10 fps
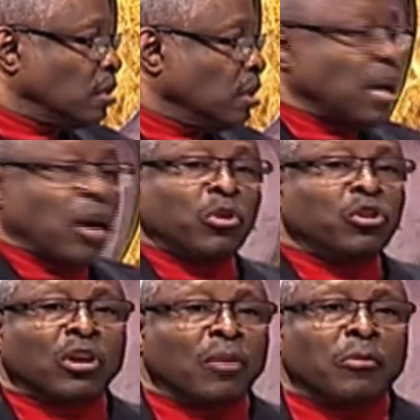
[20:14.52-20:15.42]
Now, when you
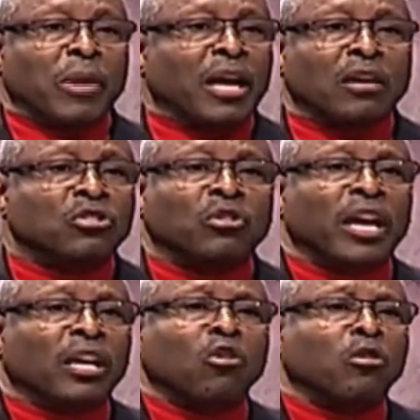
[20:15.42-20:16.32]
come to my house, you
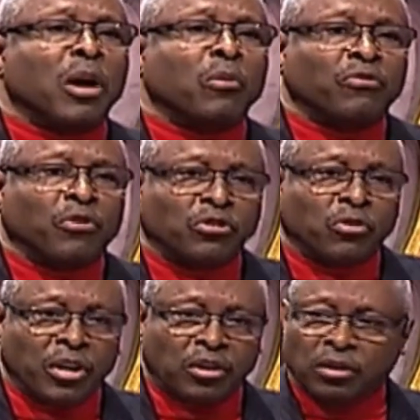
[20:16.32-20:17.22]
can't go to my
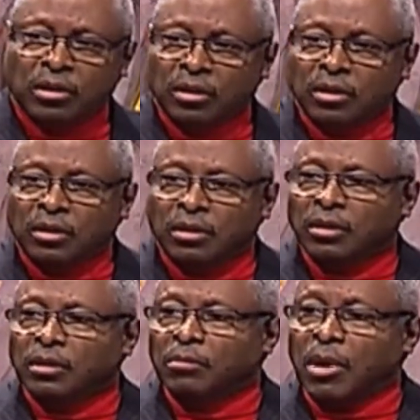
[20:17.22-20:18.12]
refrigerator.
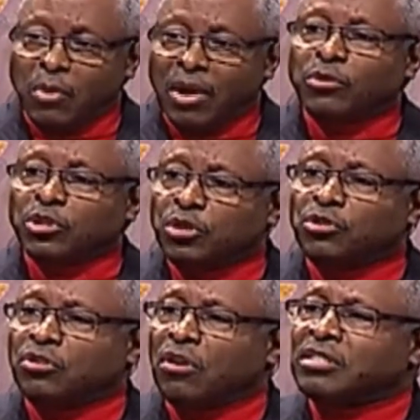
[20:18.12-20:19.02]
My wife will shoot
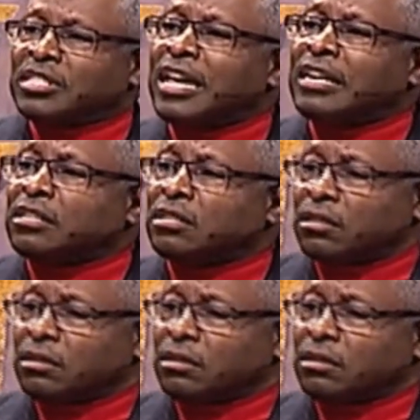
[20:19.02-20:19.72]
you on sight.